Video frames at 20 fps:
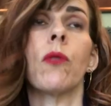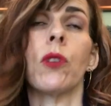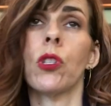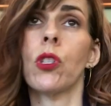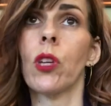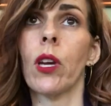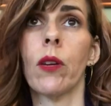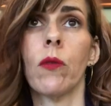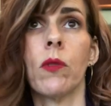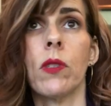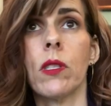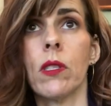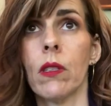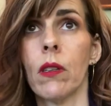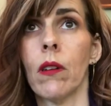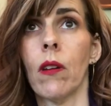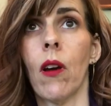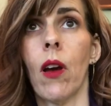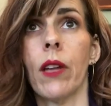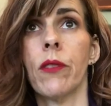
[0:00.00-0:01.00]
which I was
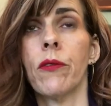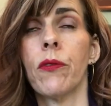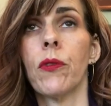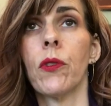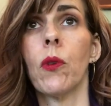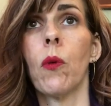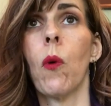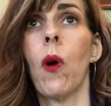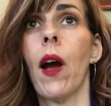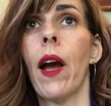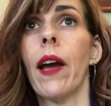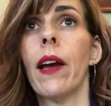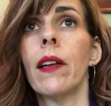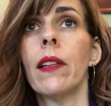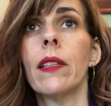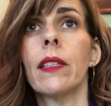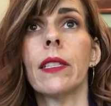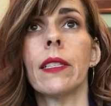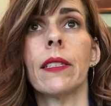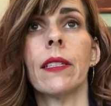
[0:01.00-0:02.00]
on for a
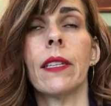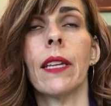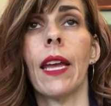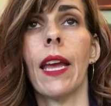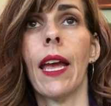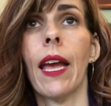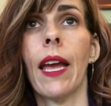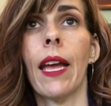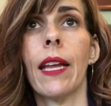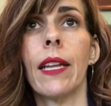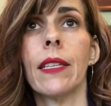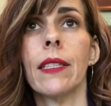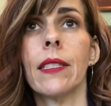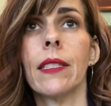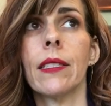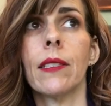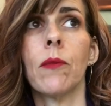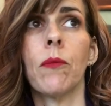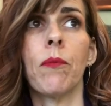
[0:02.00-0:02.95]
while, and, and